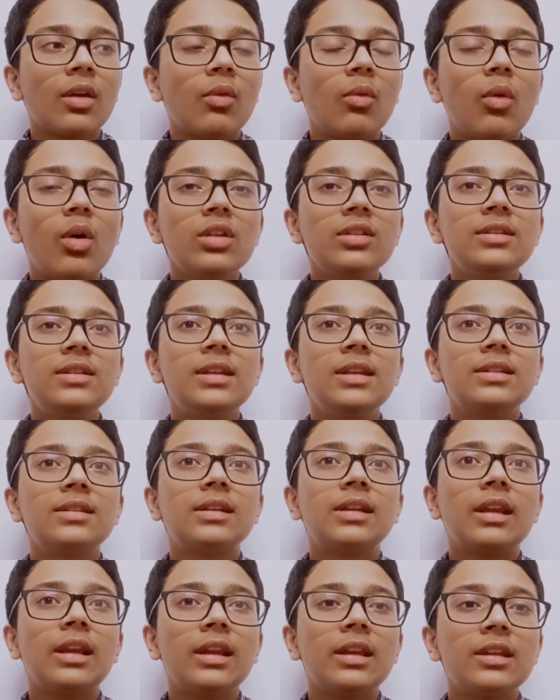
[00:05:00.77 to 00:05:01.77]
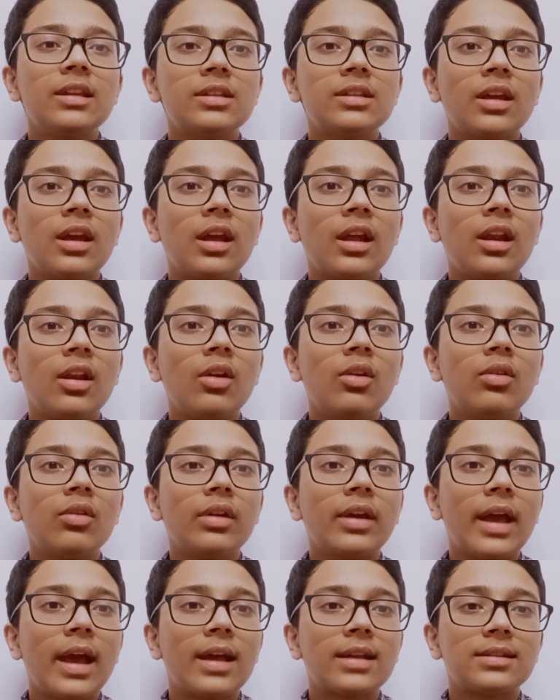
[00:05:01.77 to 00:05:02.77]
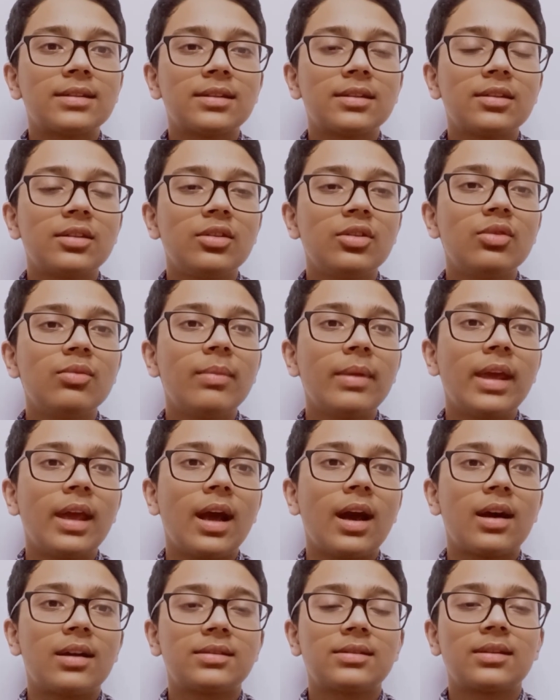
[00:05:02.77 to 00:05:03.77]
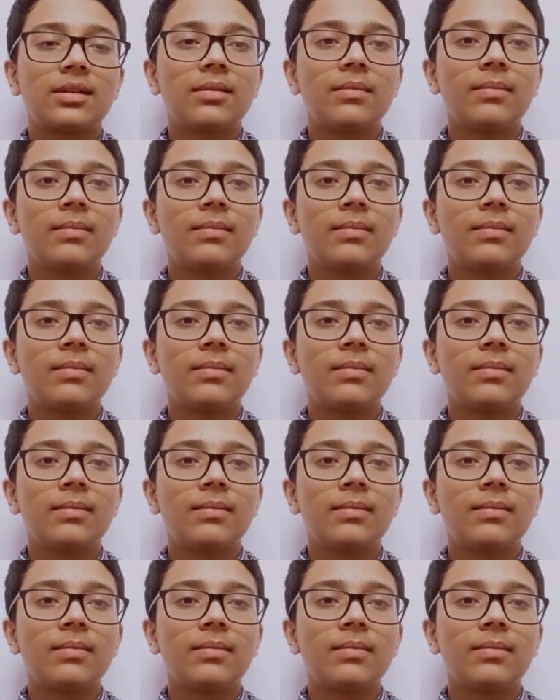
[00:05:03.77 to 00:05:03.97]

What's this greenish yellow gas? you may ask.